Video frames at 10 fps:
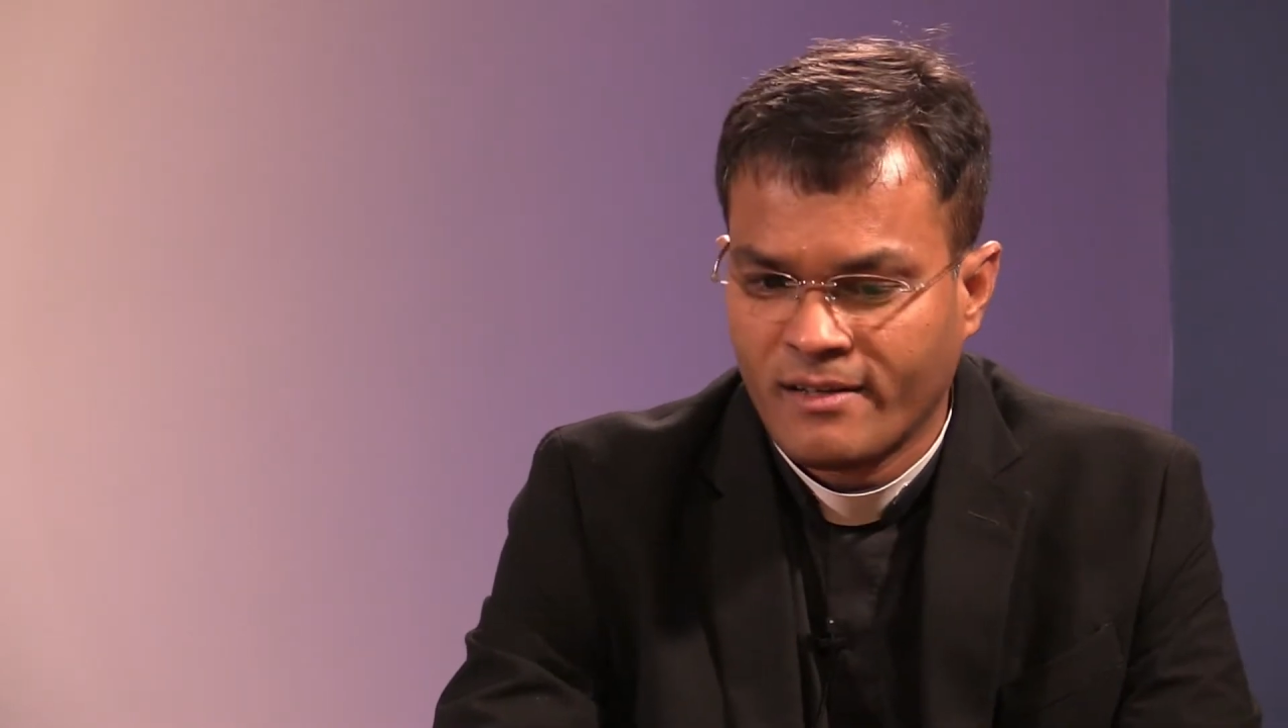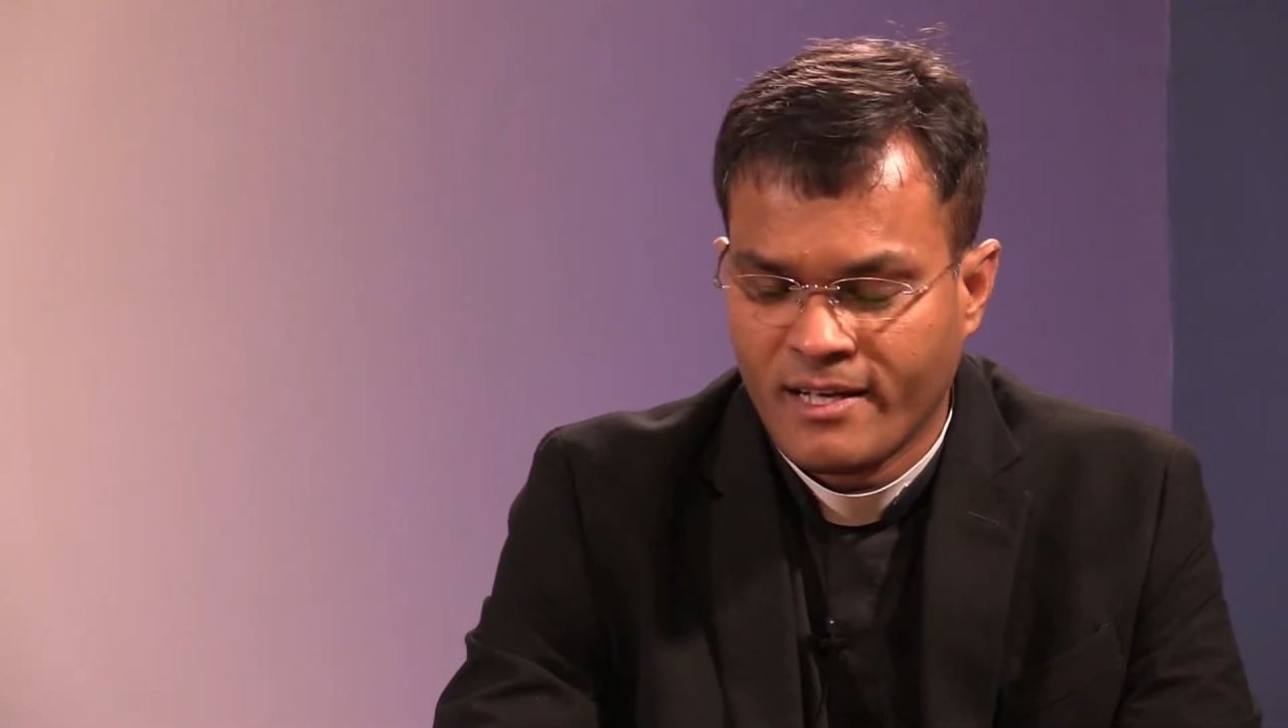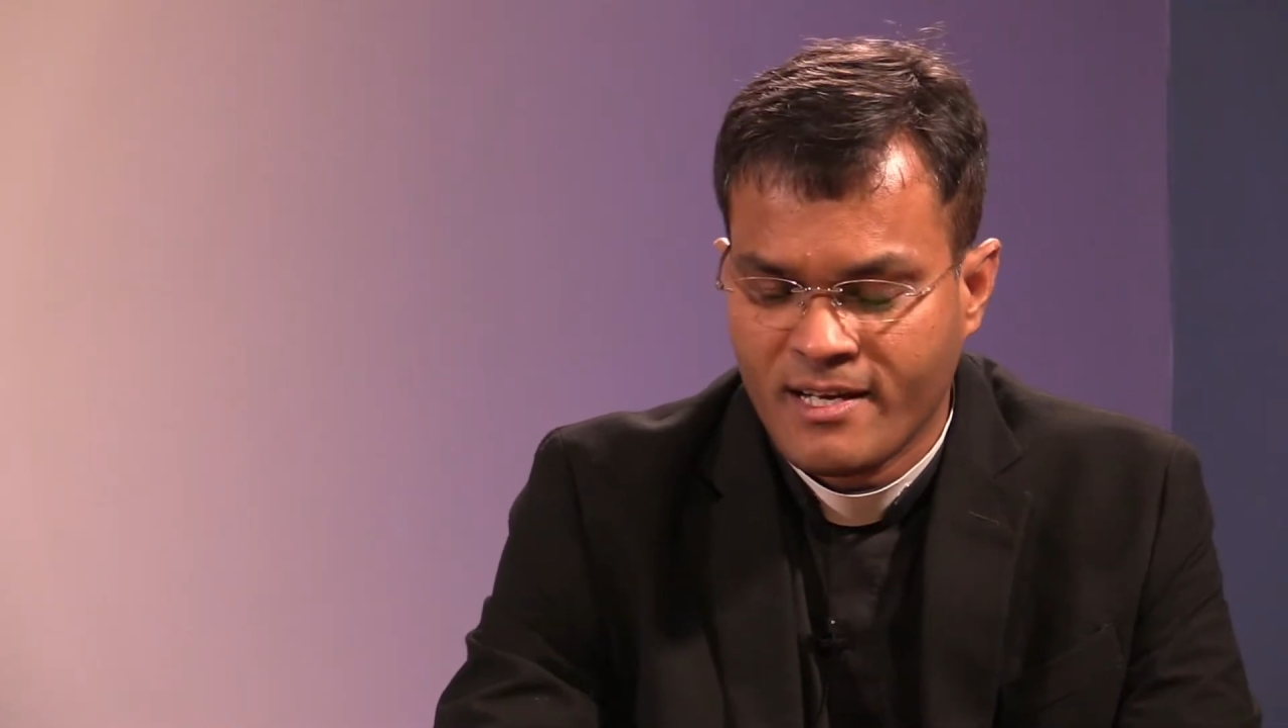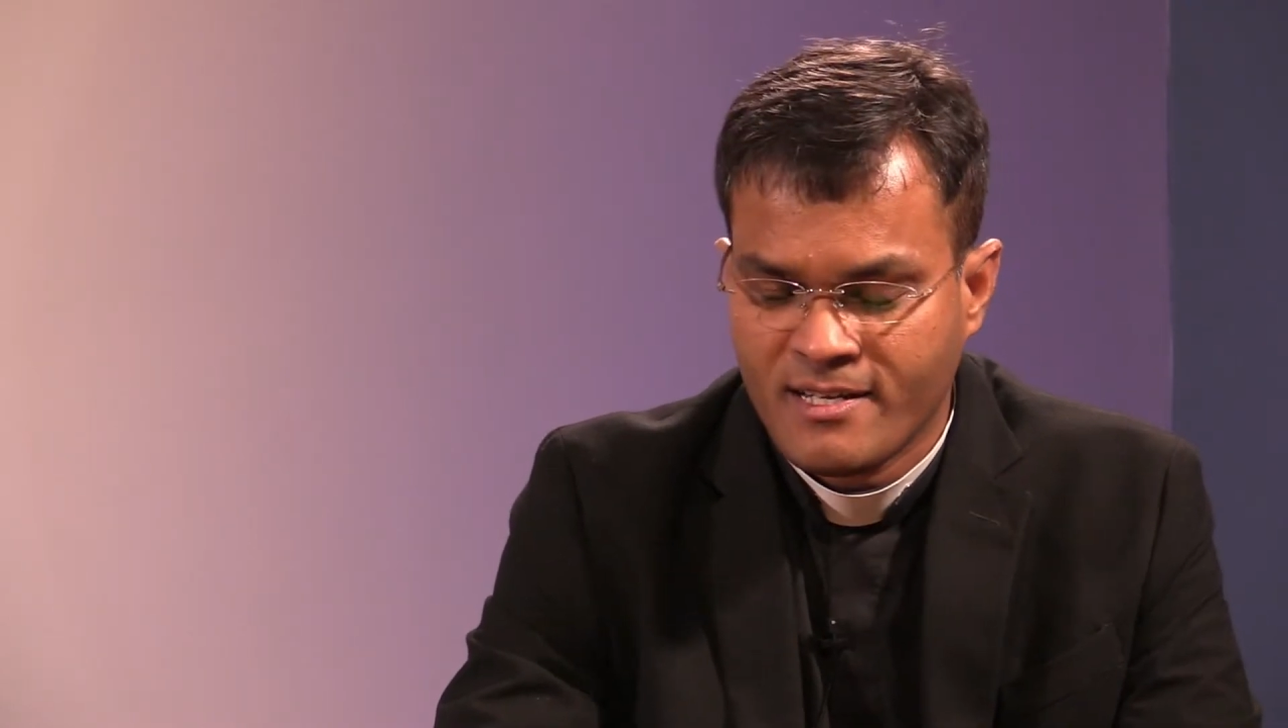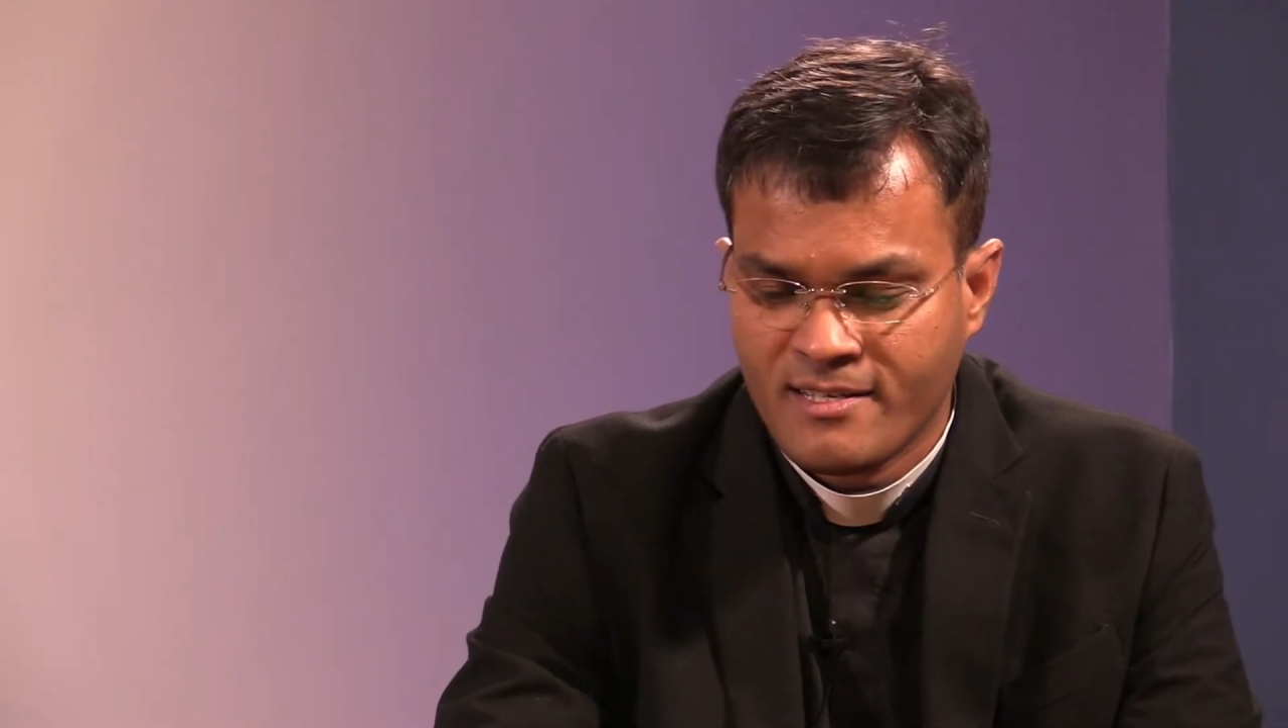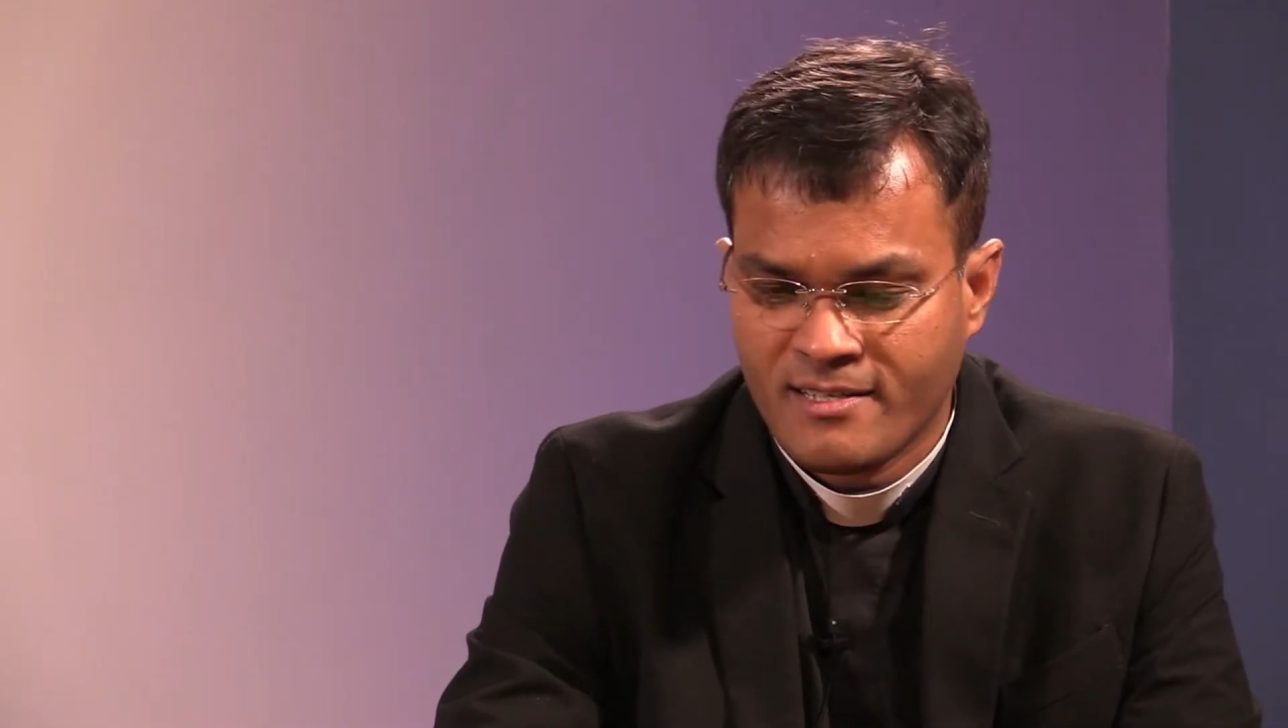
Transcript: and